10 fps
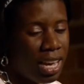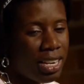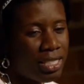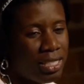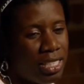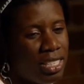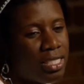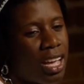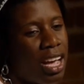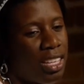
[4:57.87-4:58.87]
And it's the
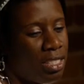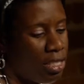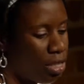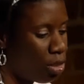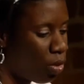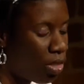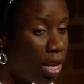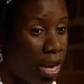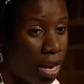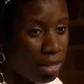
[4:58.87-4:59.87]
desires of the
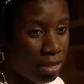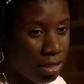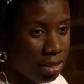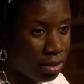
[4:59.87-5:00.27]
heart.